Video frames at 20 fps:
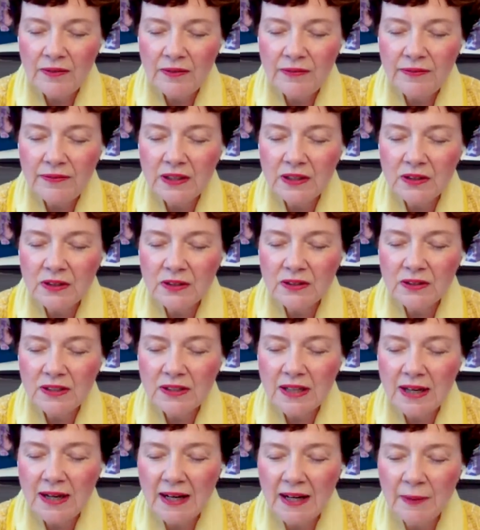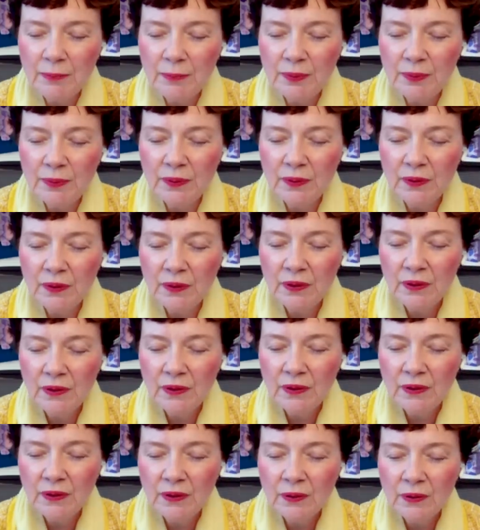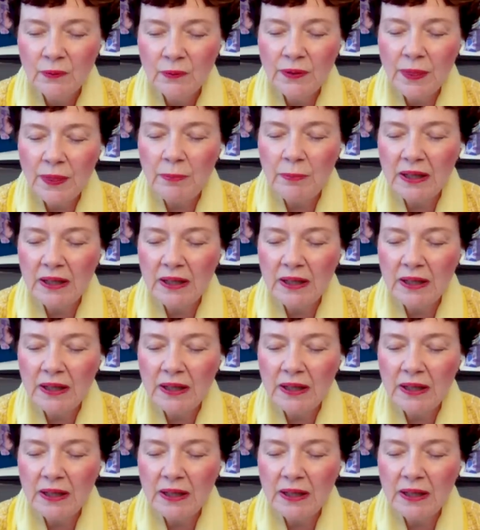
and fills up with